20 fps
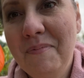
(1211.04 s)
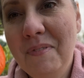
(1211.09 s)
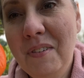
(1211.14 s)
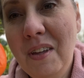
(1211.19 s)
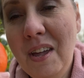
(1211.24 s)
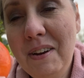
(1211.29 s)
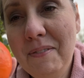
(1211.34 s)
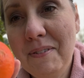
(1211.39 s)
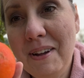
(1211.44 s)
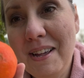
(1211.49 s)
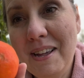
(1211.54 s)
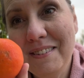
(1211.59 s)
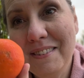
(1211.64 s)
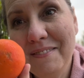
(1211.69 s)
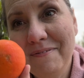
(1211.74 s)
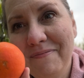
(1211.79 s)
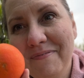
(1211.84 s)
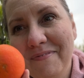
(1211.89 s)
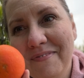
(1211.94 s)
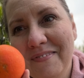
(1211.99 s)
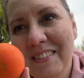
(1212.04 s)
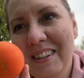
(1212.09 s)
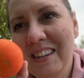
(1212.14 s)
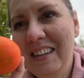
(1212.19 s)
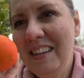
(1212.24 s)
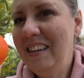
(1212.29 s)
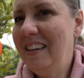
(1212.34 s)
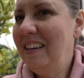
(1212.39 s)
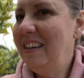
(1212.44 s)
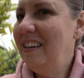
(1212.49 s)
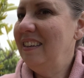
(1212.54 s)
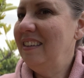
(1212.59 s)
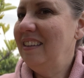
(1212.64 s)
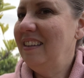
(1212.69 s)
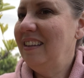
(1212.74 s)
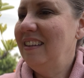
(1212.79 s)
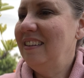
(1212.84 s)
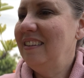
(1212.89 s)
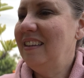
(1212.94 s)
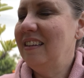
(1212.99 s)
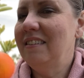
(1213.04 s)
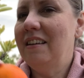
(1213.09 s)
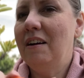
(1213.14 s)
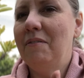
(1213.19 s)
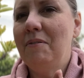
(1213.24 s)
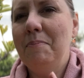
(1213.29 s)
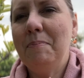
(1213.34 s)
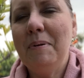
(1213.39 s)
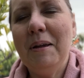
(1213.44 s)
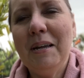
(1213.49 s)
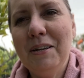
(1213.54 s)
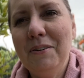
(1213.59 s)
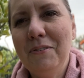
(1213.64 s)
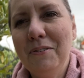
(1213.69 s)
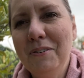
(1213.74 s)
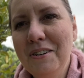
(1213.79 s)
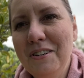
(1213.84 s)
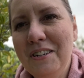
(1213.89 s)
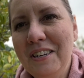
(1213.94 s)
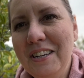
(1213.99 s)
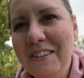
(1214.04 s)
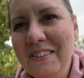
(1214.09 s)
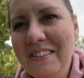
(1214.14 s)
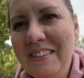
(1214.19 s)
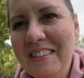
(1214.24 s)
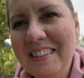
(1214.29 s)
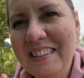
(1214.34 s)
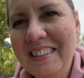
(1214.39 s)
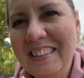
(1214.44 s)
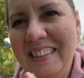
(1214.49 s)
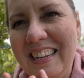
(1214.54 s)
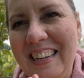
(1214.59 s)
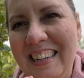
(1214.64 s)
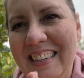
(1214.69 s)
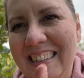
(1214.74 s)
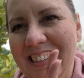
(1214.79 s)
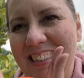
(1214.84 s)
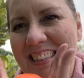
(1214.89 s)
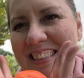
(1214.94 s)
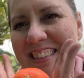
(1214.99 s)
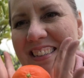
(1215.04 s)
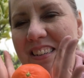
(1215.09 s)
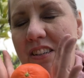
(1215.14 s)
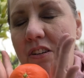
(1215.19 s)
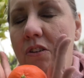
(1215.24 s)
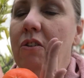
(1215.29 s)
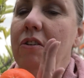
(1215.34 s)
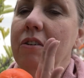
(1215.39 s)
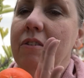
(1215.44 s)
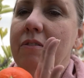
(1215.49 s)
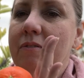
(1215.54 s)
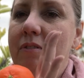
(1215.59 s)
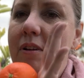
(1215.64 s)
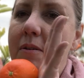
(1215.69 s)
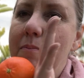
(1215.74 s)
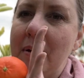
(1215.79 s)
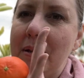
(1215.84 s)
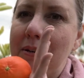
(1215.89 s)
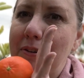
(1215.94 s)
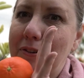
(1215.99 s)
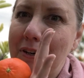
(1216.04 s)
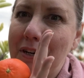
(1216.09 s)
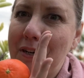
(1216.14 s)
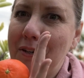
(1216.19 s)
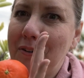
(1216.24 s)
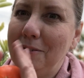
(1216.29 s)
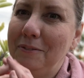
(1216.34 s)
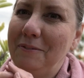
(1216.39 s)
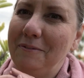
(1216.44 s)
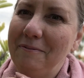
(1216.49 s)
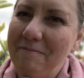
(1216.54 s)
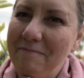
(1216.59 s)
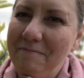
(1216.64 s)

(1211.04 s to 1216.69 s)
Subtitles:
Anyways, that's how we pick an orange here in Sicily, or a mandarino.